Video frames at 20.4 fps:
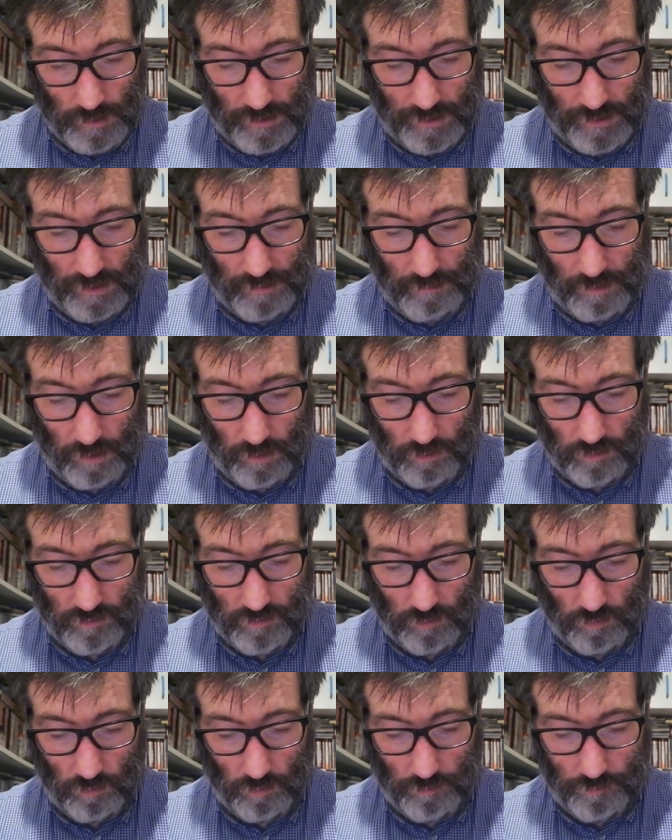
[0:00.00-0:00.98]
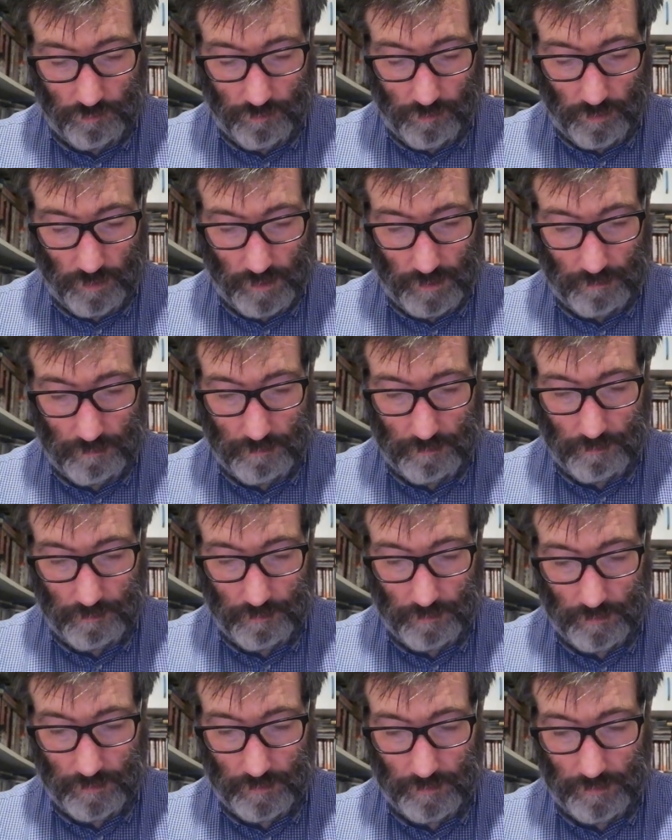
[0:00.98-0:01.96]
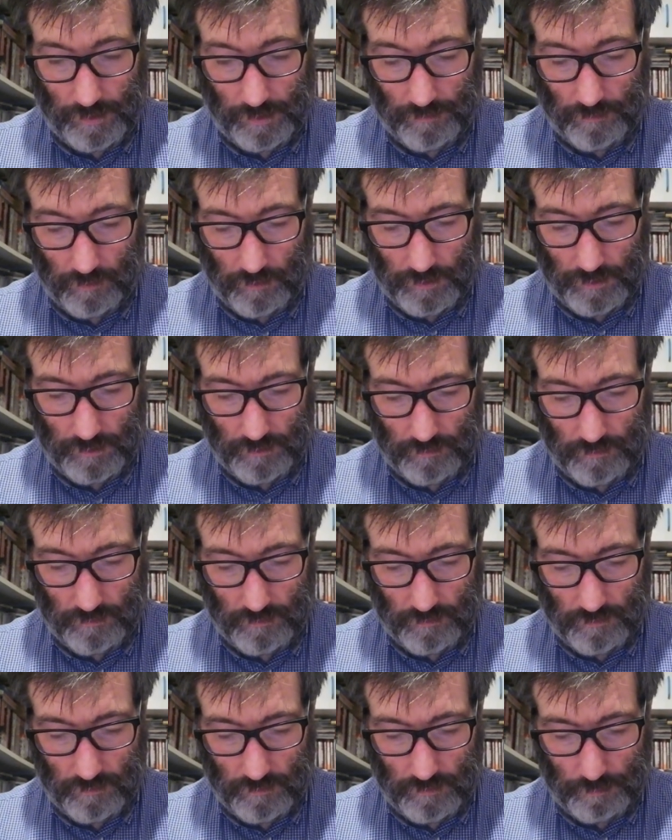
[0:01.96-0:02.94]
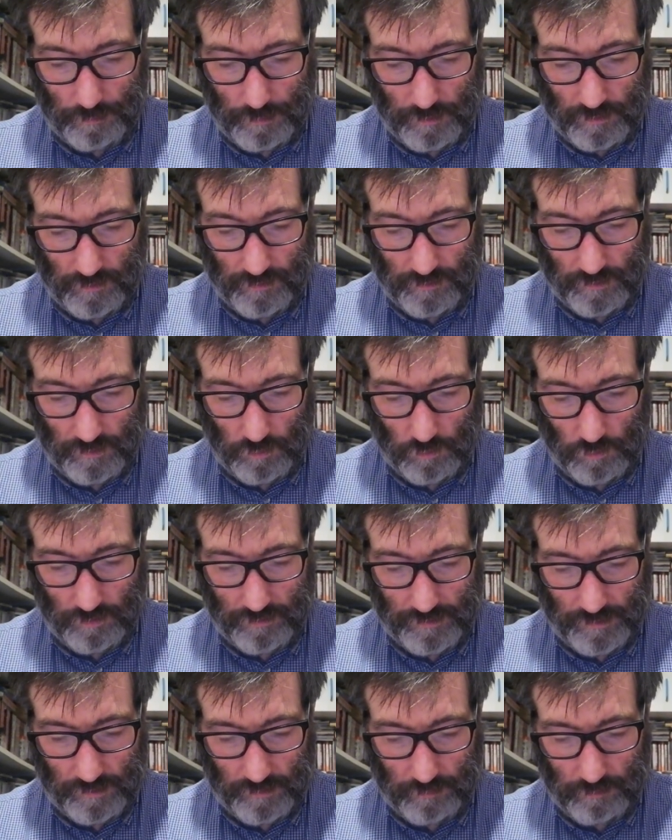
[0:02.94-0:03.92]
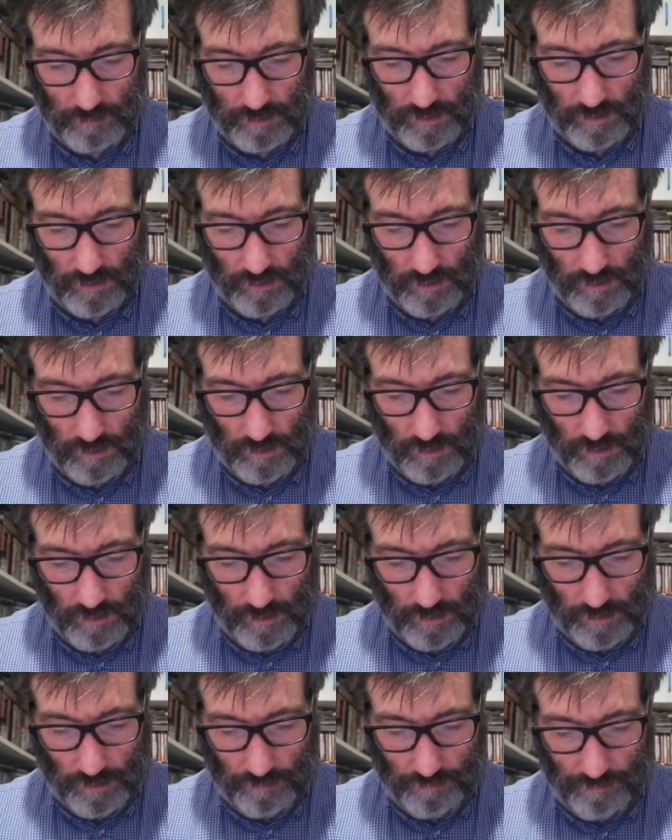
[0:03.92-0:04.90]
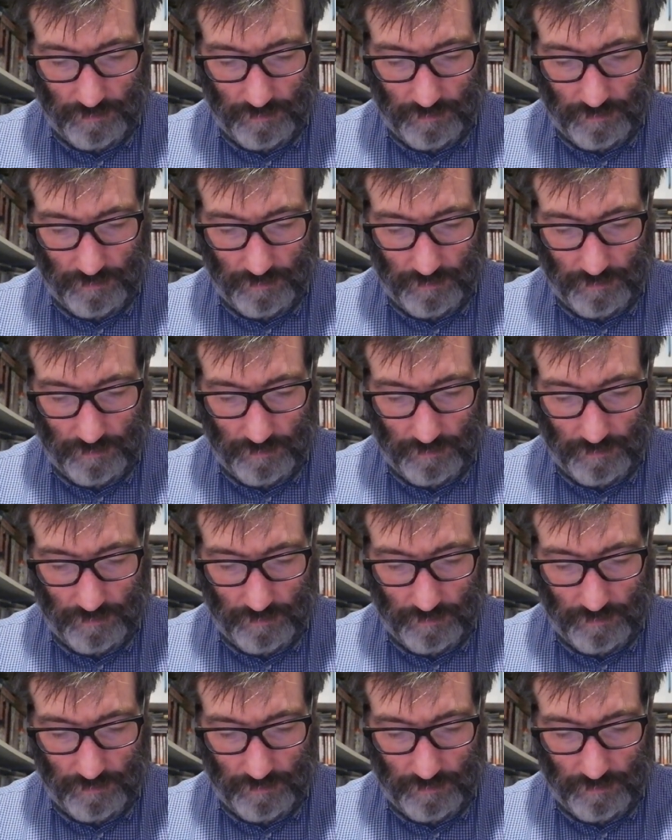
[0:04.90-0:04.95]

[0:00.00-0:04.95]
came also from Netherlands. The person who sent me, I